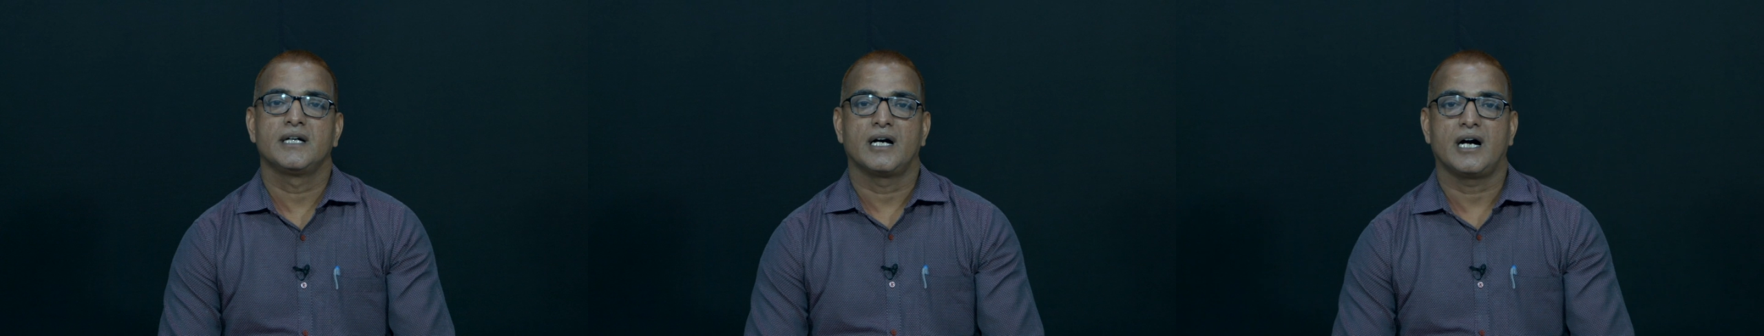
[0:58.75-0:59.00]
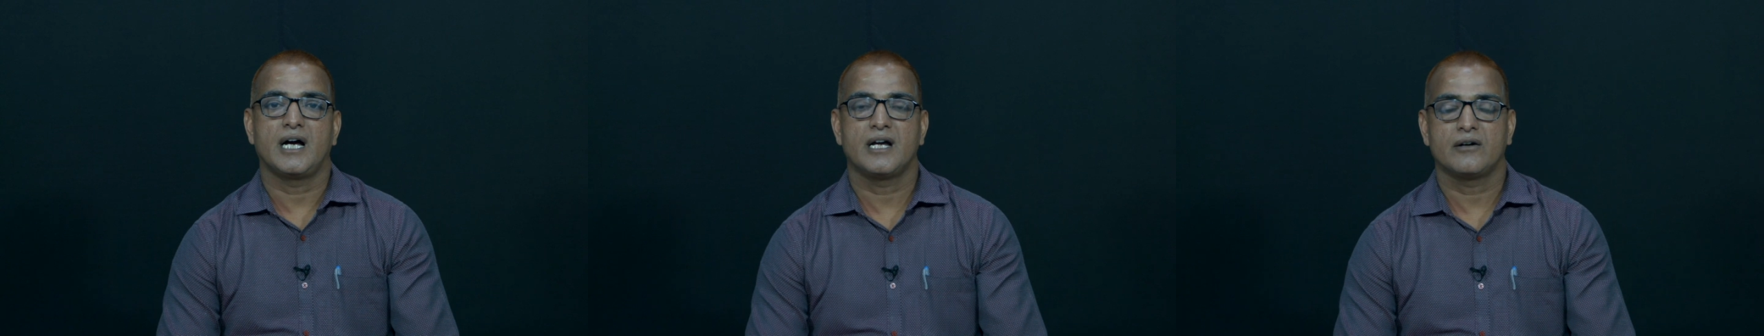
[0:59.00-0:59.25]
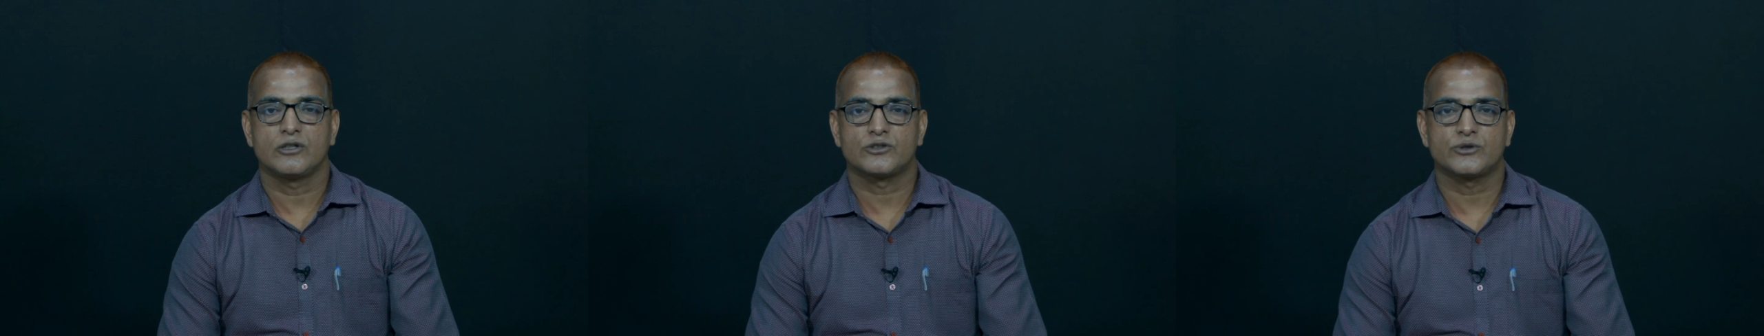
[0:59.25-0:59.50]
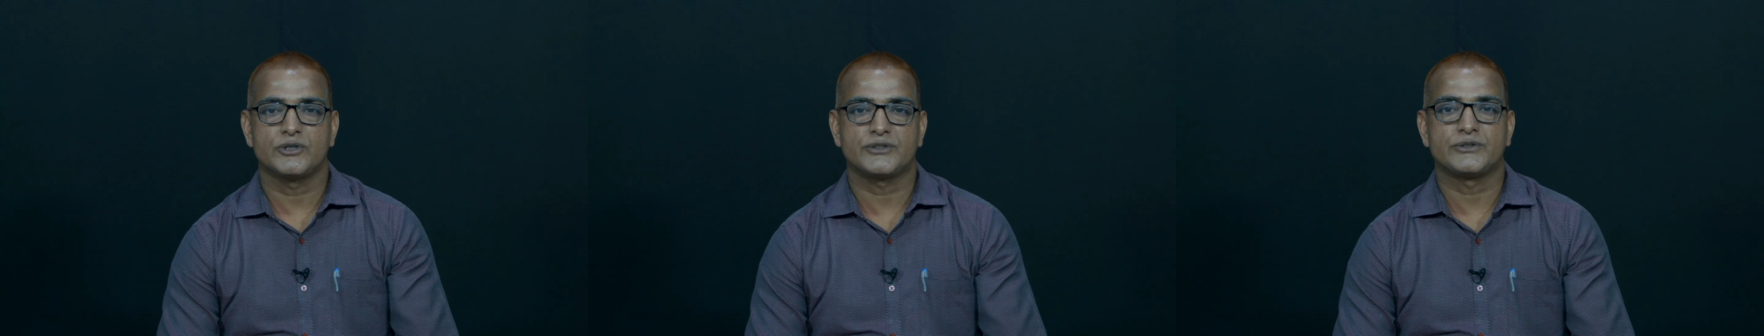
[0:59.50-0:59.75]
I have
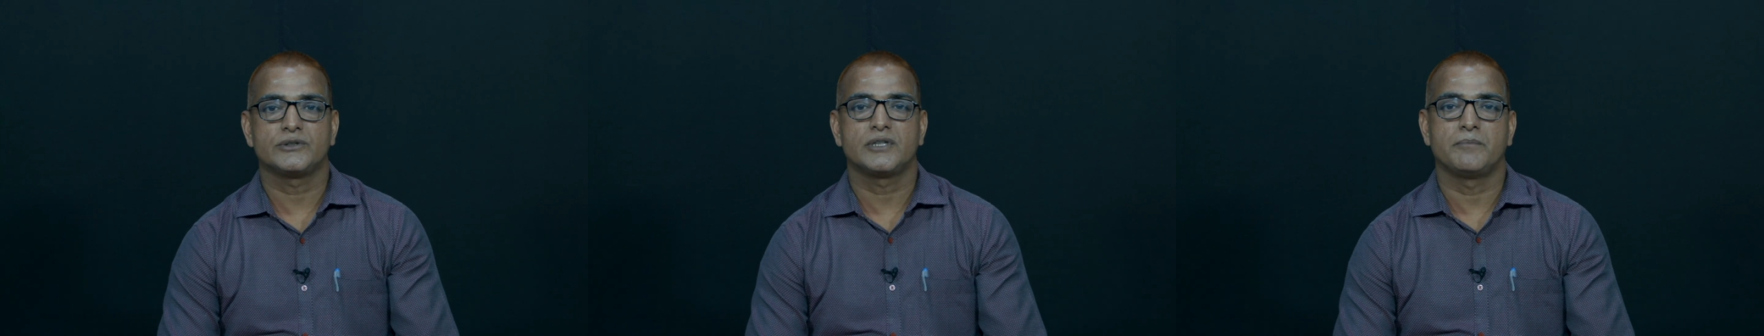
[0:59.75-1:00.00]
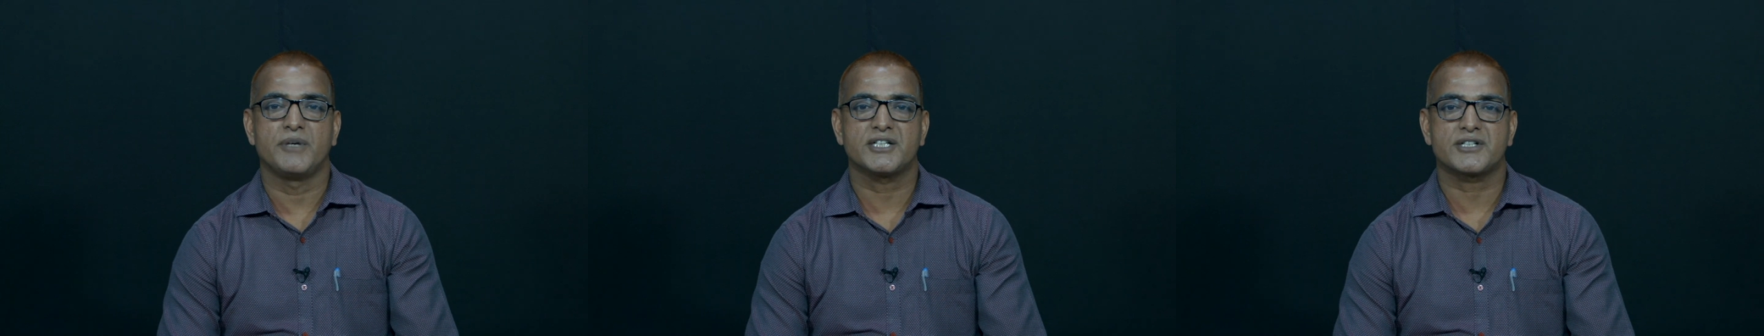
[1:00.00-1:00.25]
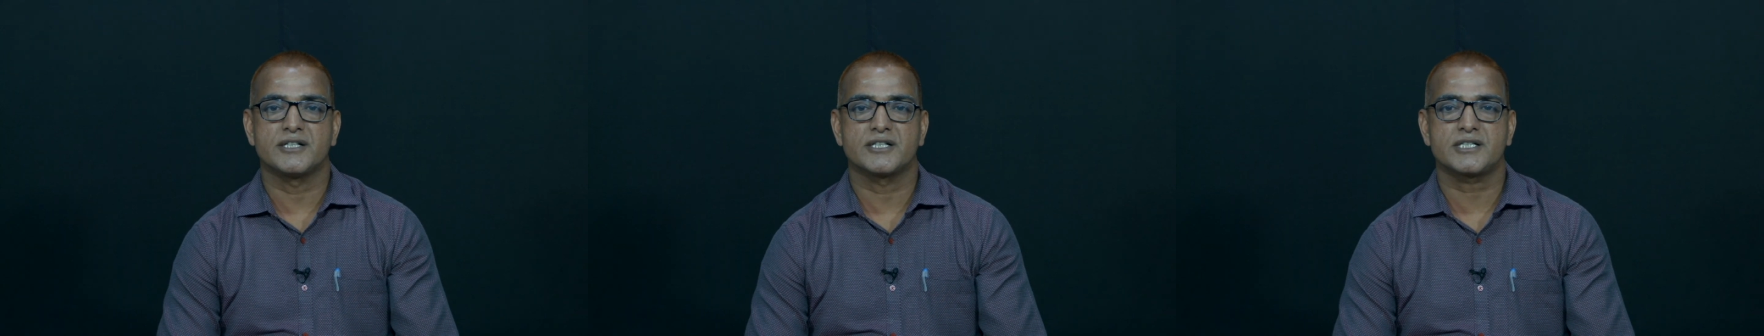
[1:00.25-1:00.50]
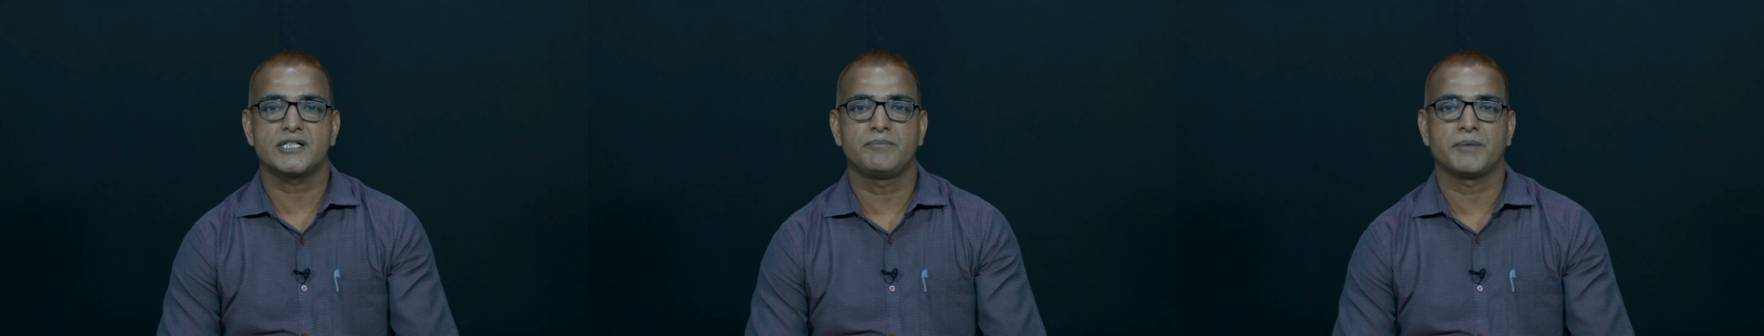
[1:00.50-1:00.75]
also received the Best
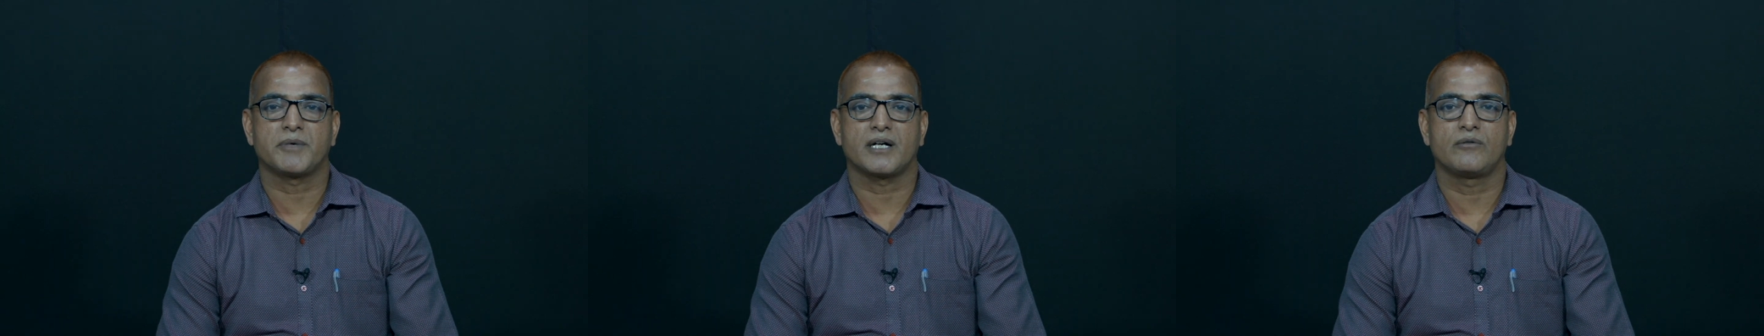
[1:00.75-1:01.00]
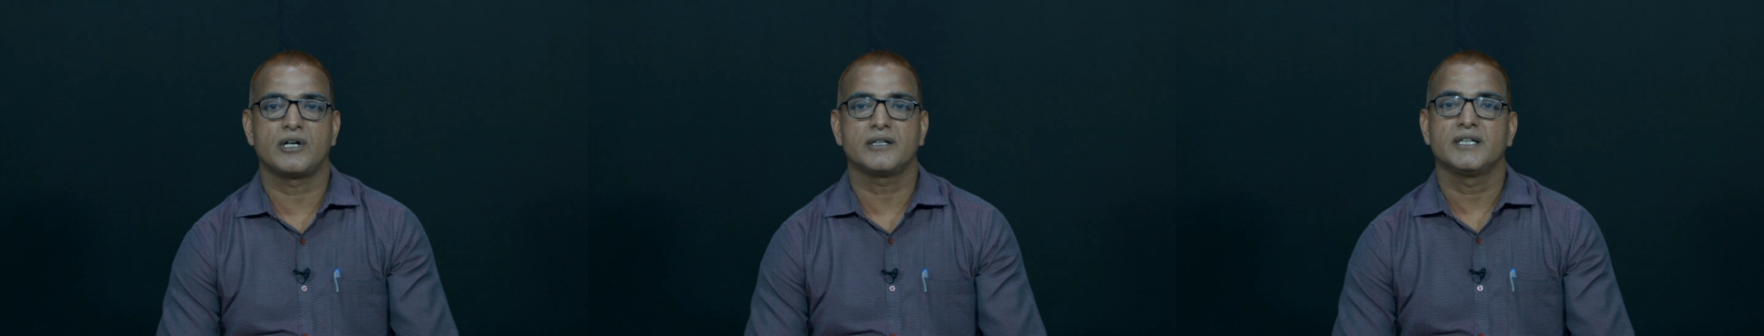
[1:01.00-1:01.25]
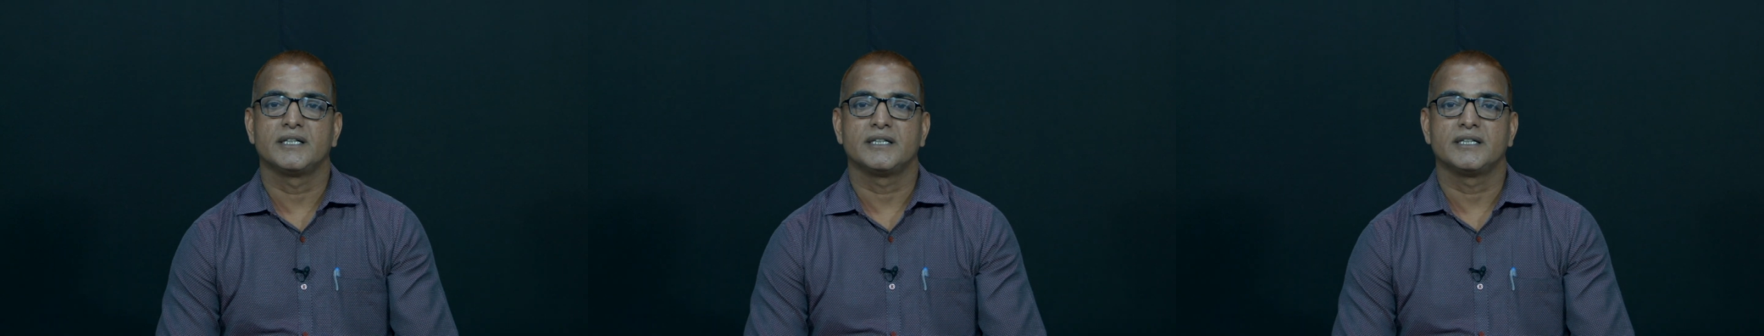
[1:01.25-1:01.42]
Industrial Paper Award